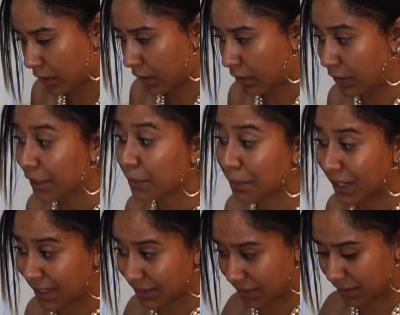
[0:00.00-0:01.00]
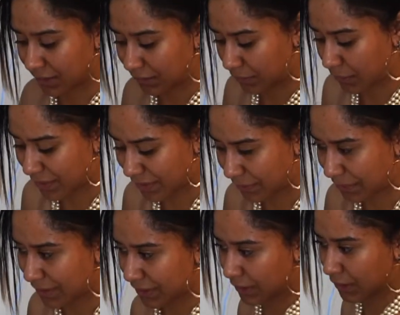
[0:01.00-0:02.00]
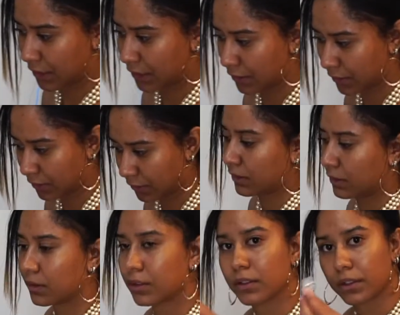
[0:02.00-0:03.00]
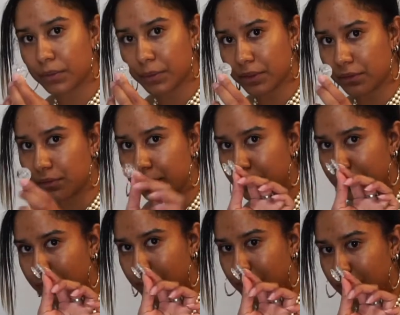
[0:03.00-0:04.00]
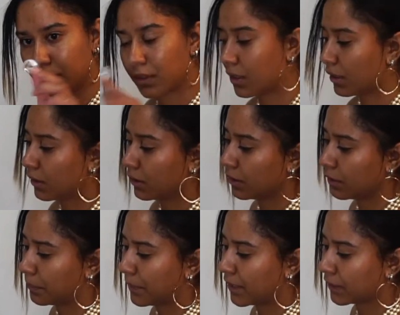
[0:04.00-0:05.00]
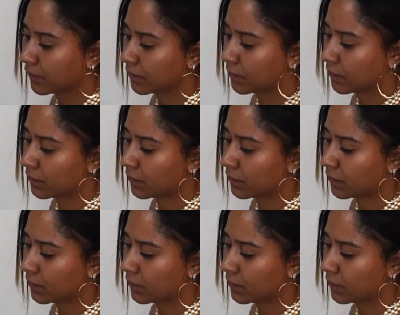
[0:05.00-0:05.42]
clear plastic, like the one that was in here. This one, clear plastic.